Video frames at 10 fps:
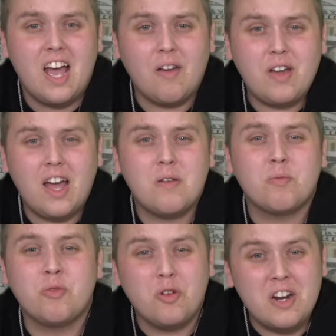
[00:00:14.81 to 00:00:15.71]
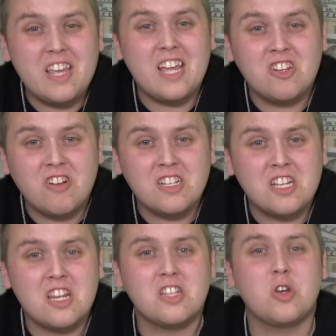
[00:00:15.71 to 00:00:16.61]
I've gotten pretty
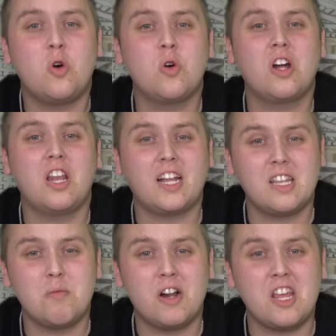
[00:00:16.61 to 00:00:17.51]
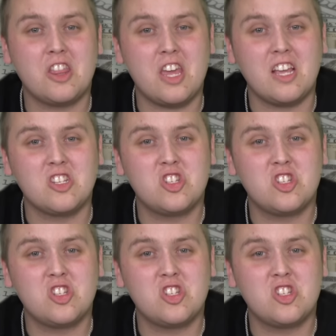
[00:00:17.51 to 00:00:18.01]
interested in this whole collecting money thing.